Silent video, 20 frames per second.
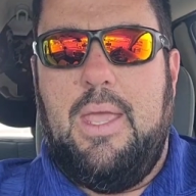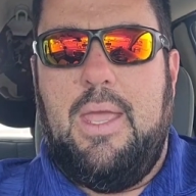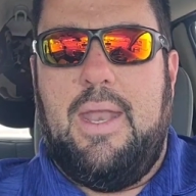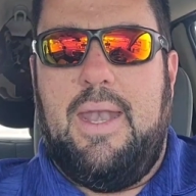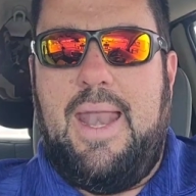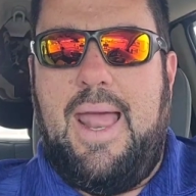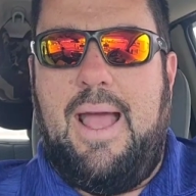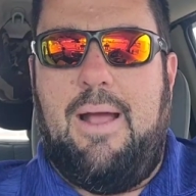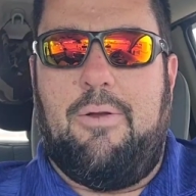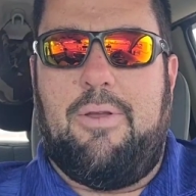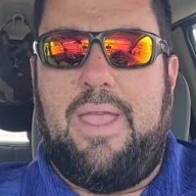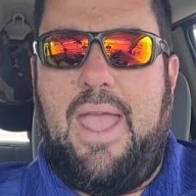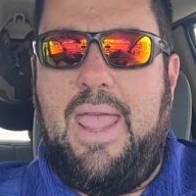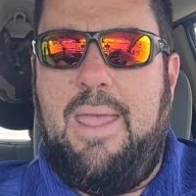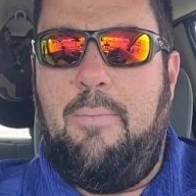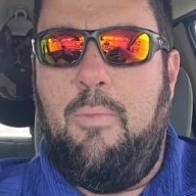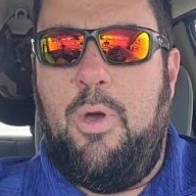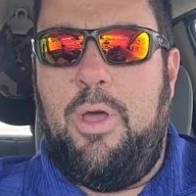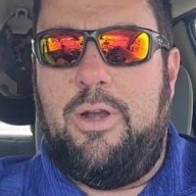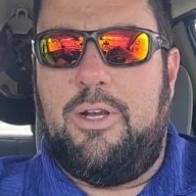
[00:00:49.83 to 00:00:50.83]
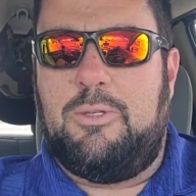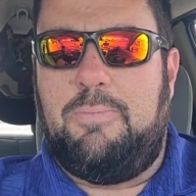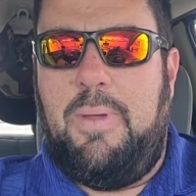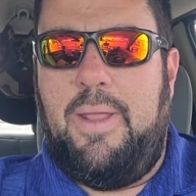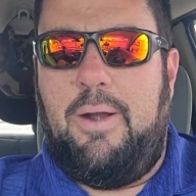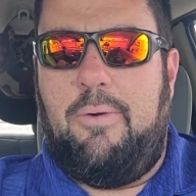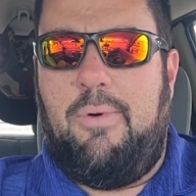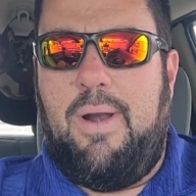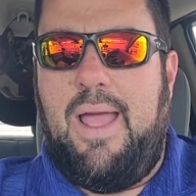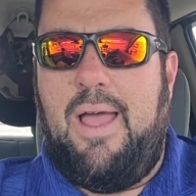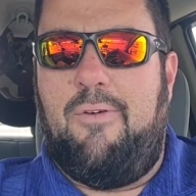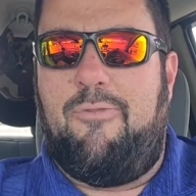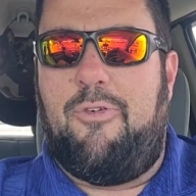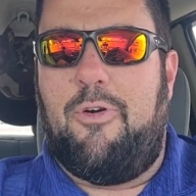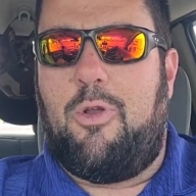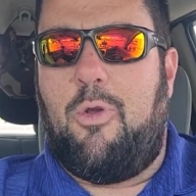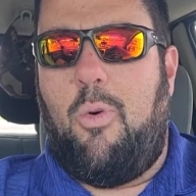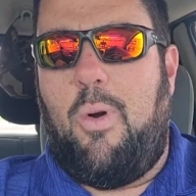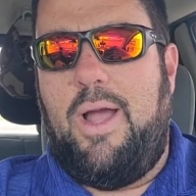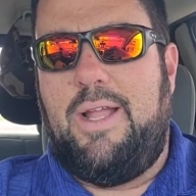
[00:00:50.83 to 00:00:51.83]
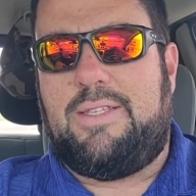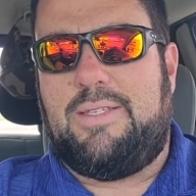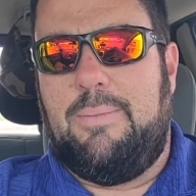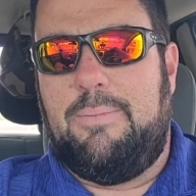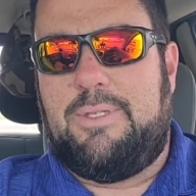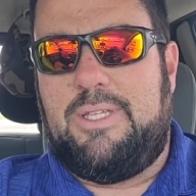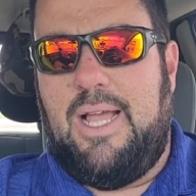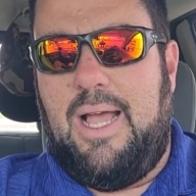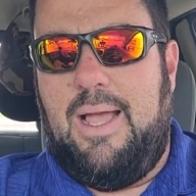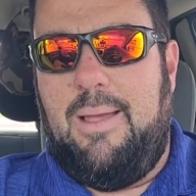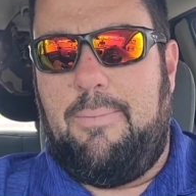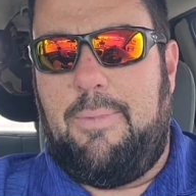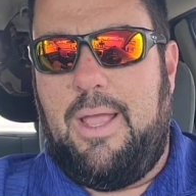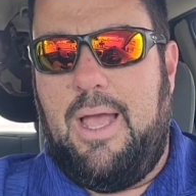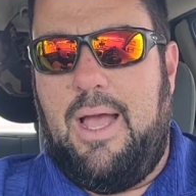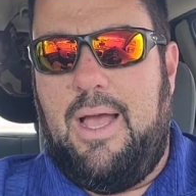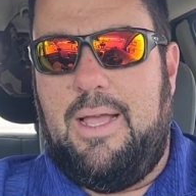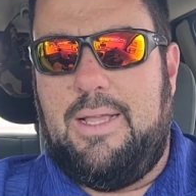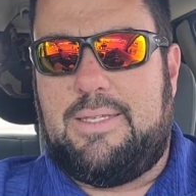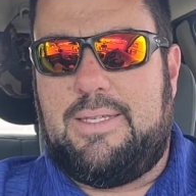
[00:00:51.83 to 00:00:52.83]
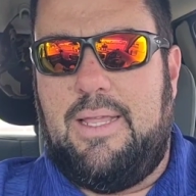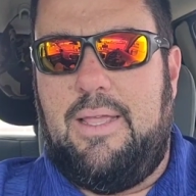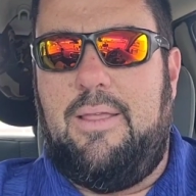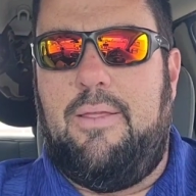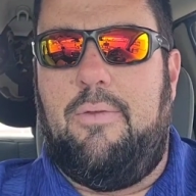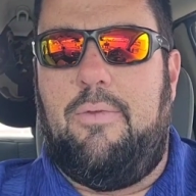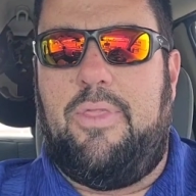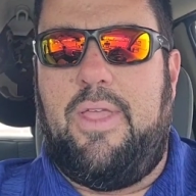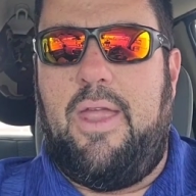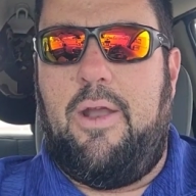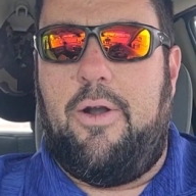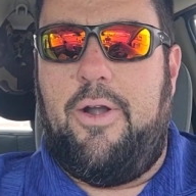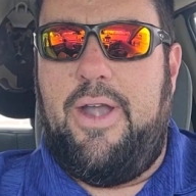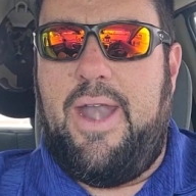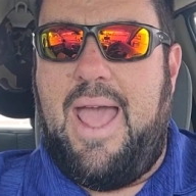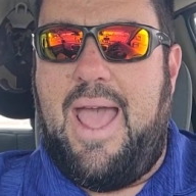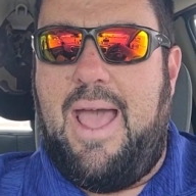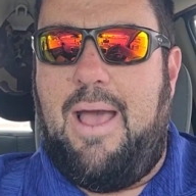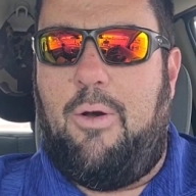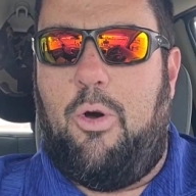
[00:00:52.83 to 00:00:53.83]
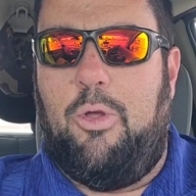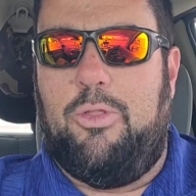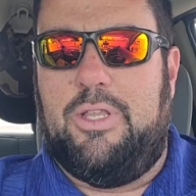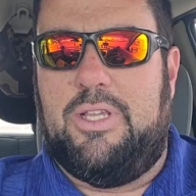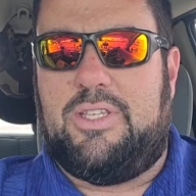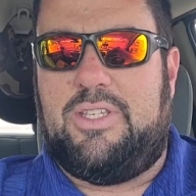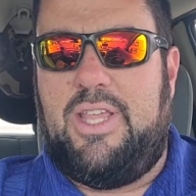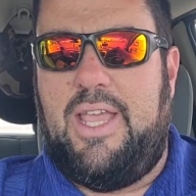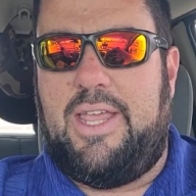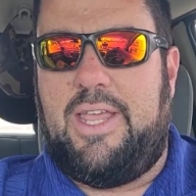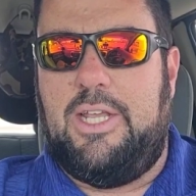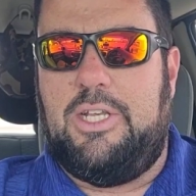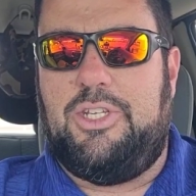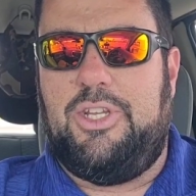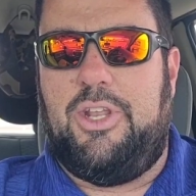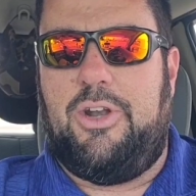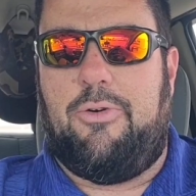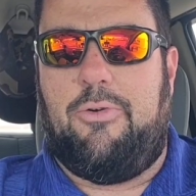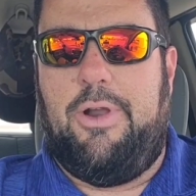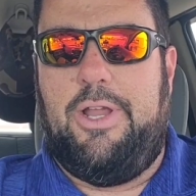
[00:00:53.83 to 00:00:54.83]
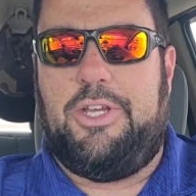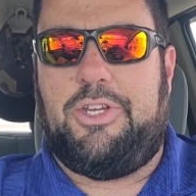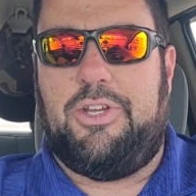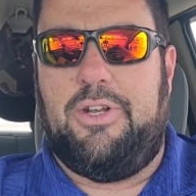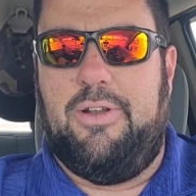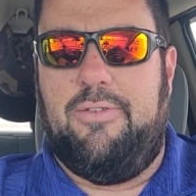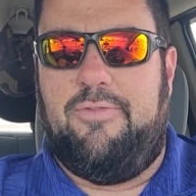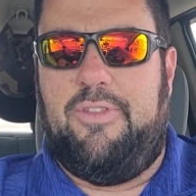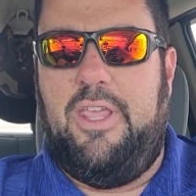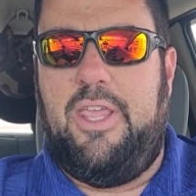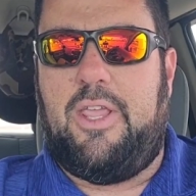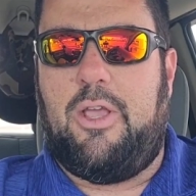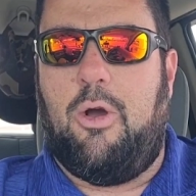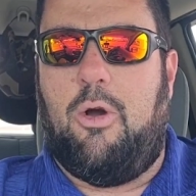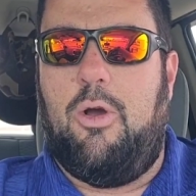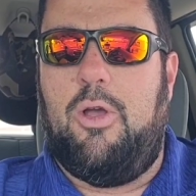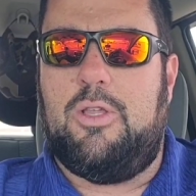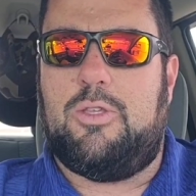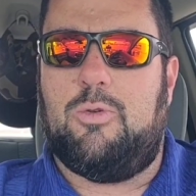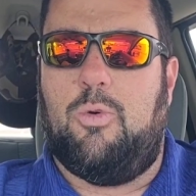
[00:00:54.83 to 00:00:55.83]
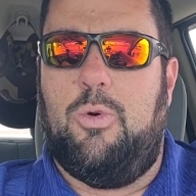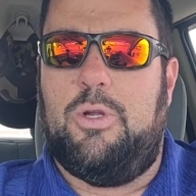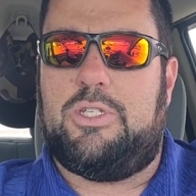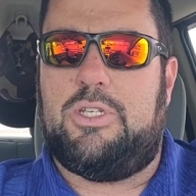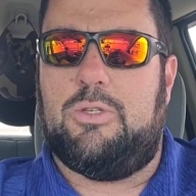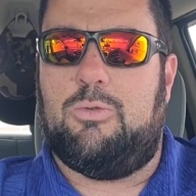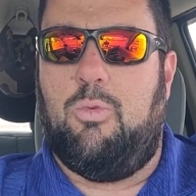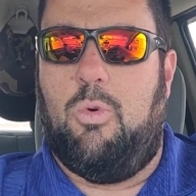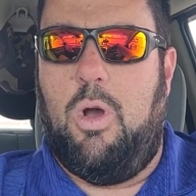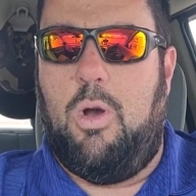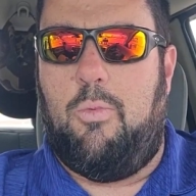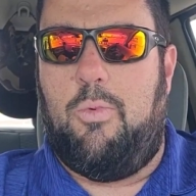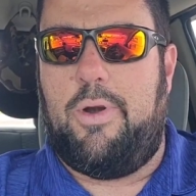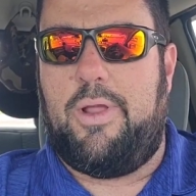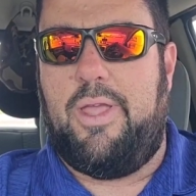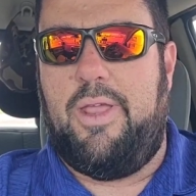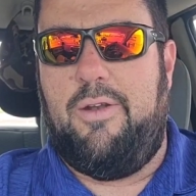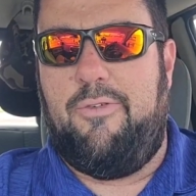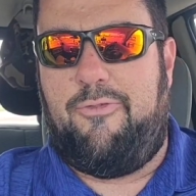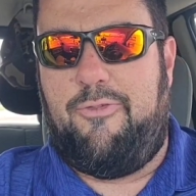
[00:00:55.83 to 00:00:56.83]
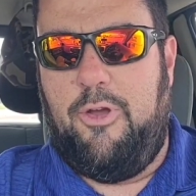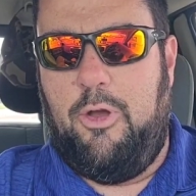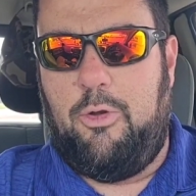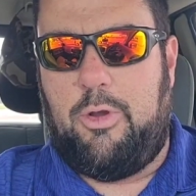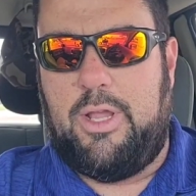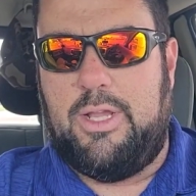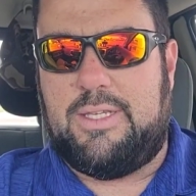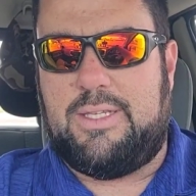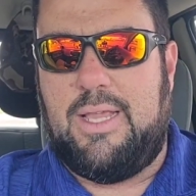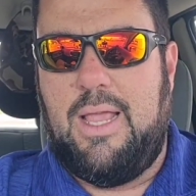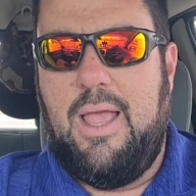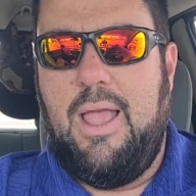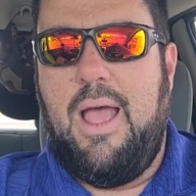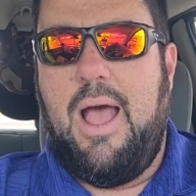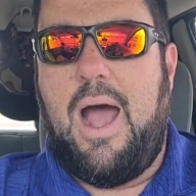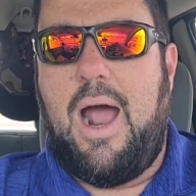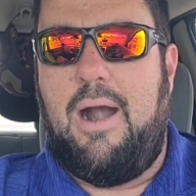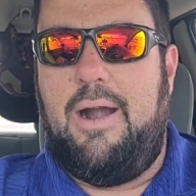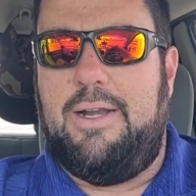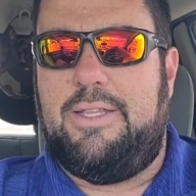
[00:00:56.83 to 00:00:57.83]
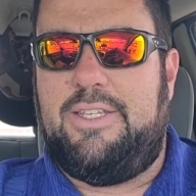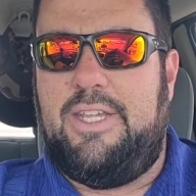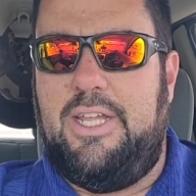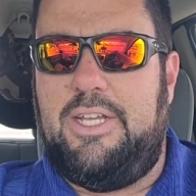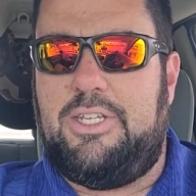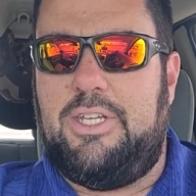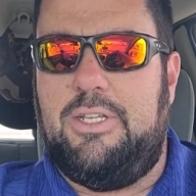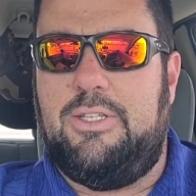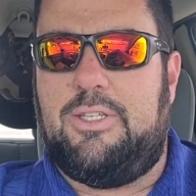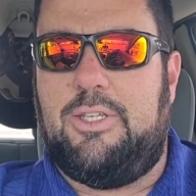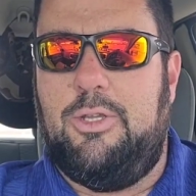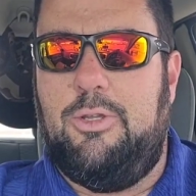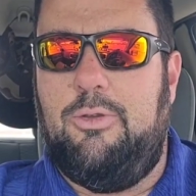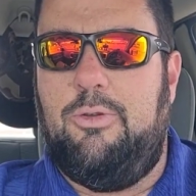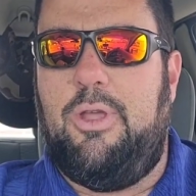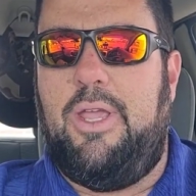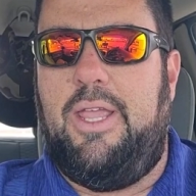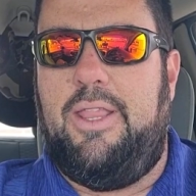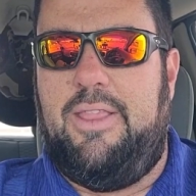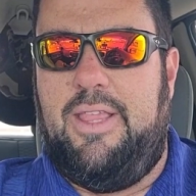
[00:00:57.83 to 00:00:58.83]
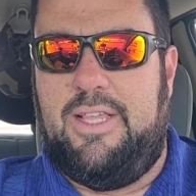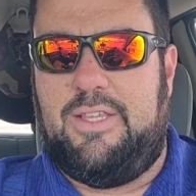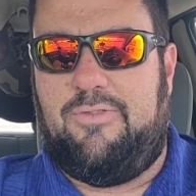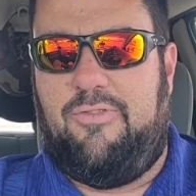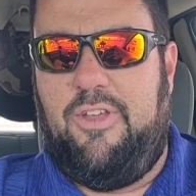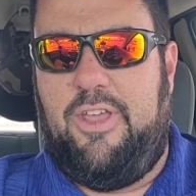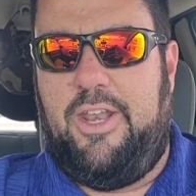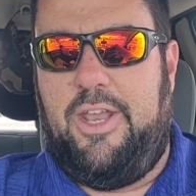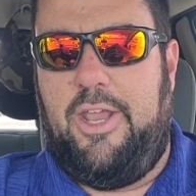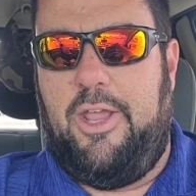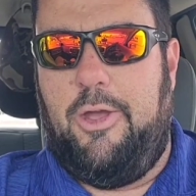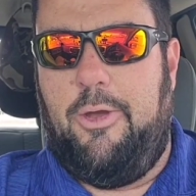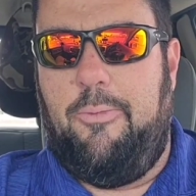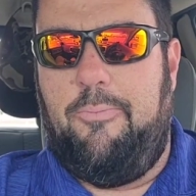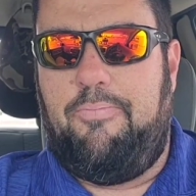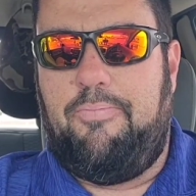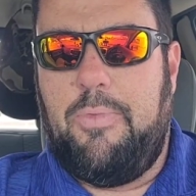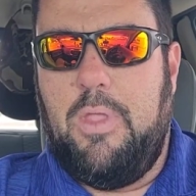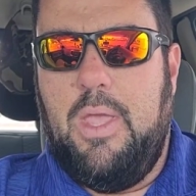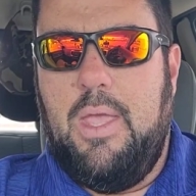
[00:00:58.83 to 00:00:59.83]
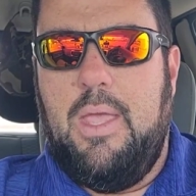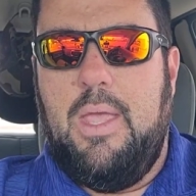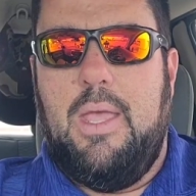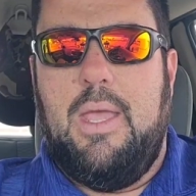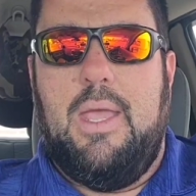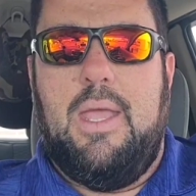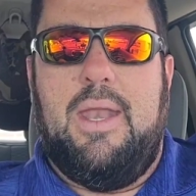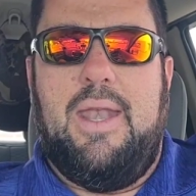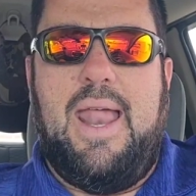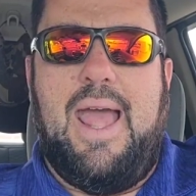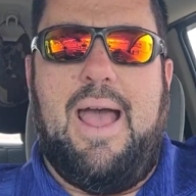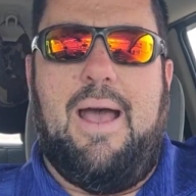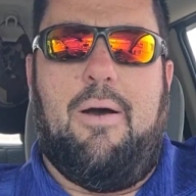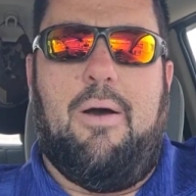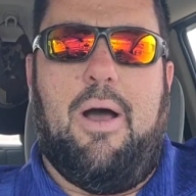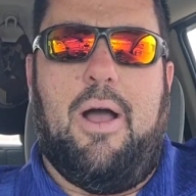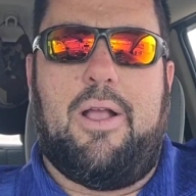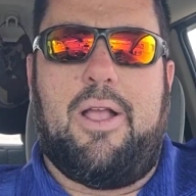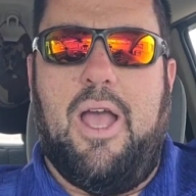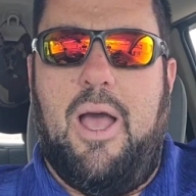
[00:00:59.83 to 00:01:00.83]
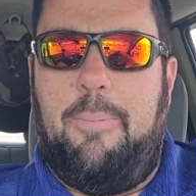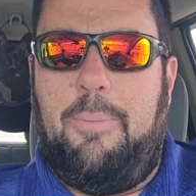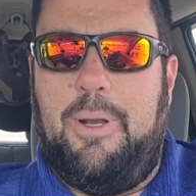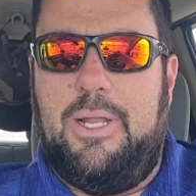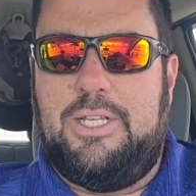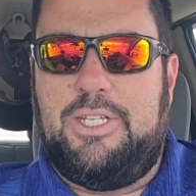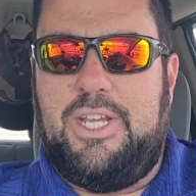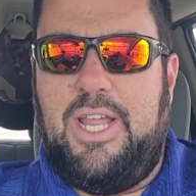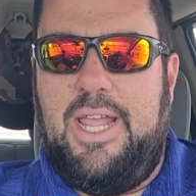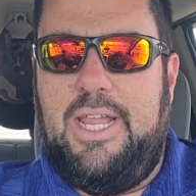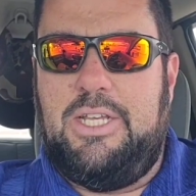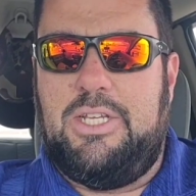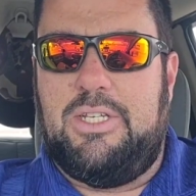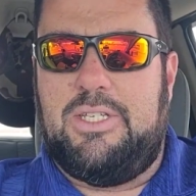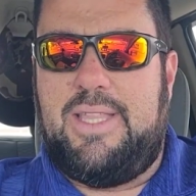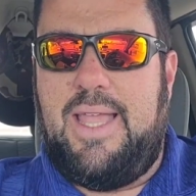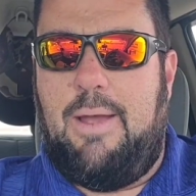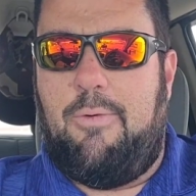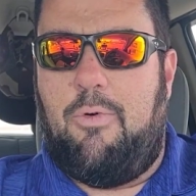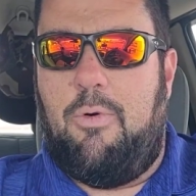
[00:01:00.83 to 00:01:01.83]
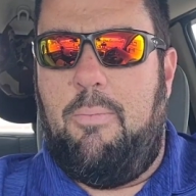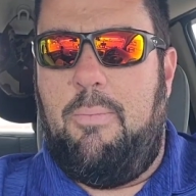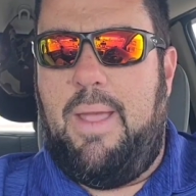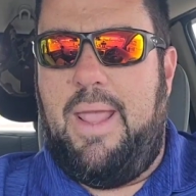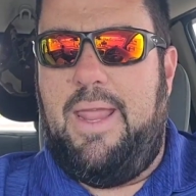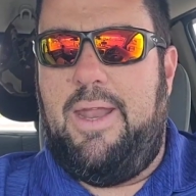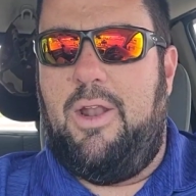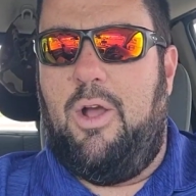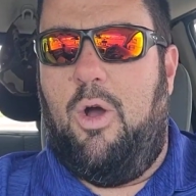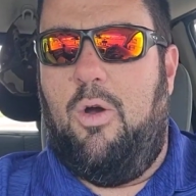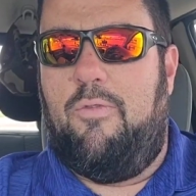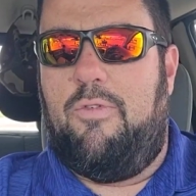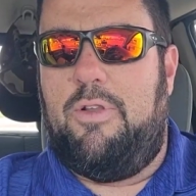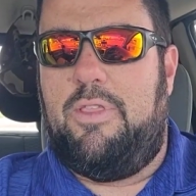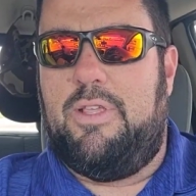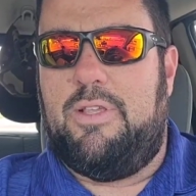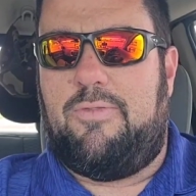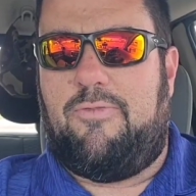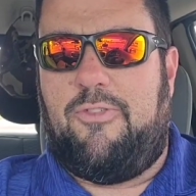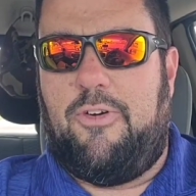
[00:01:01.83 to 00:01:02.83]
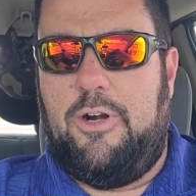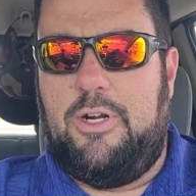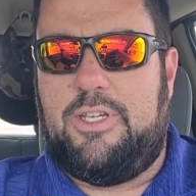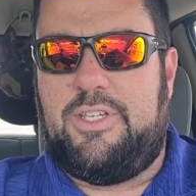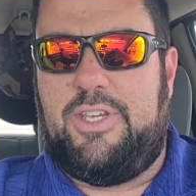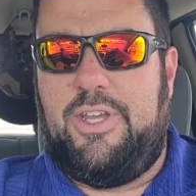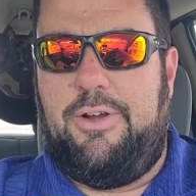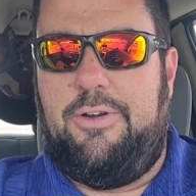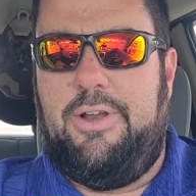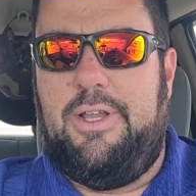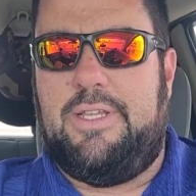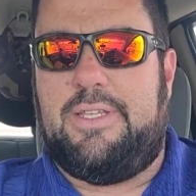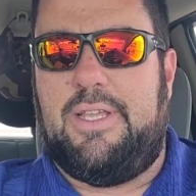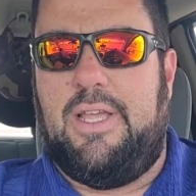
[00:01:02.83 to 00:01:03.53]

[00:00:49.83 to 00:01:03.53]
Now, Game Winner's been around for quite some time, guys. They are now on the second generation of decoys, which is what we're going to focus our attention to in this video. Now, a couple of changes that were made over the first series